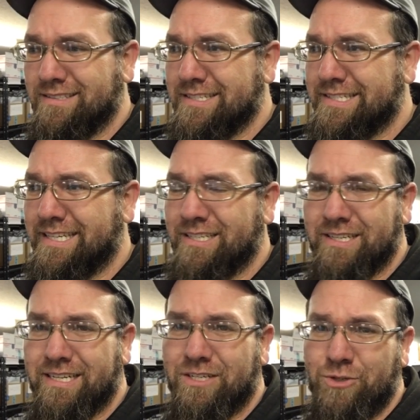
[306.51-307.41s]
listed.
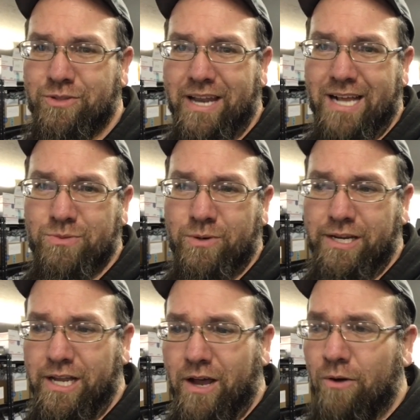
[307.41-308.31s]
shoot the next one,
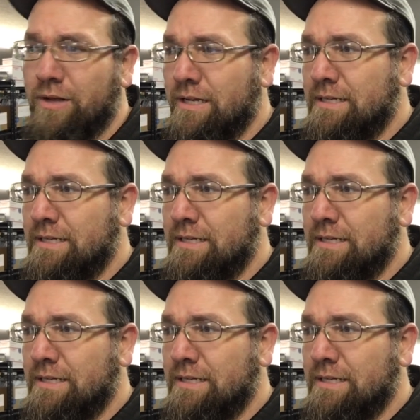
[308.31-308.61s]
go.